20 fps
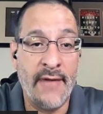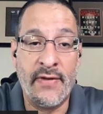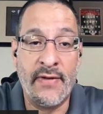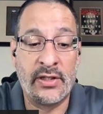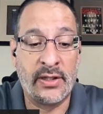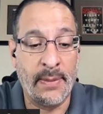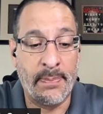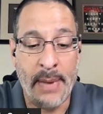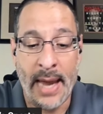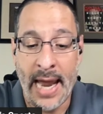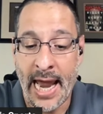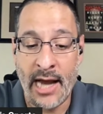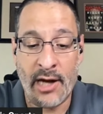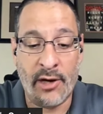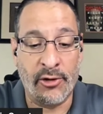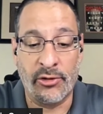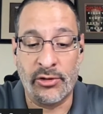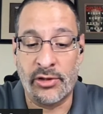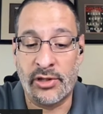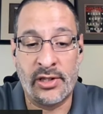if it's the
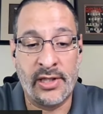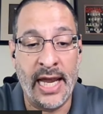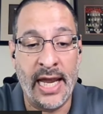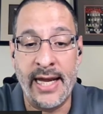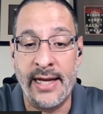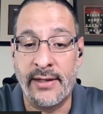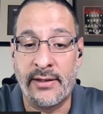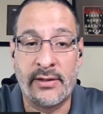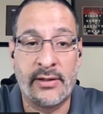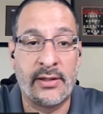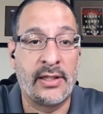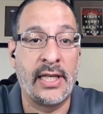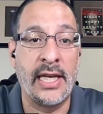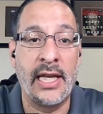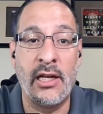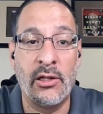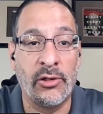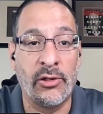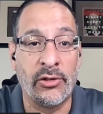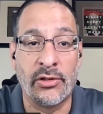Packers, Saints,
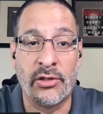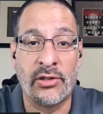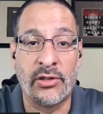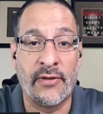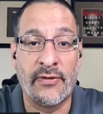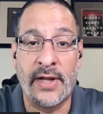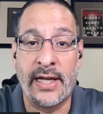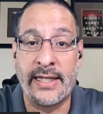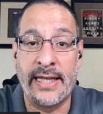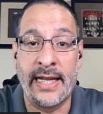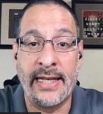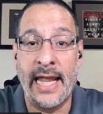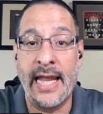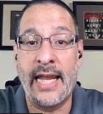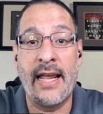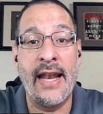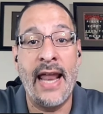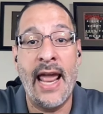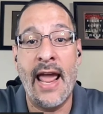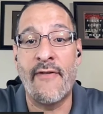Steelers, and stuff like that,
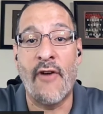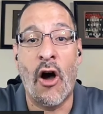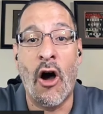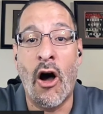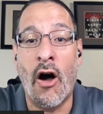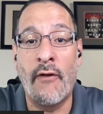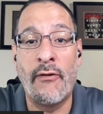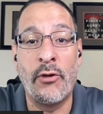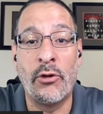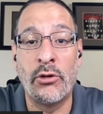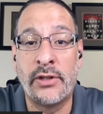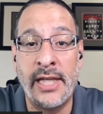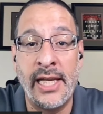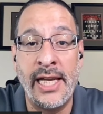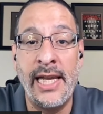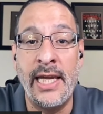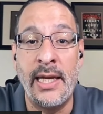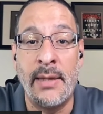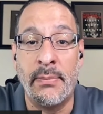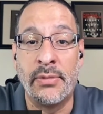they could have awful
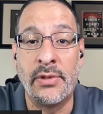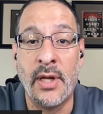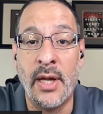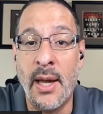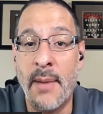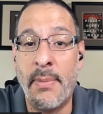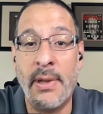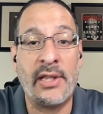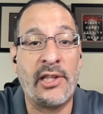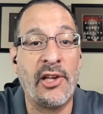teams,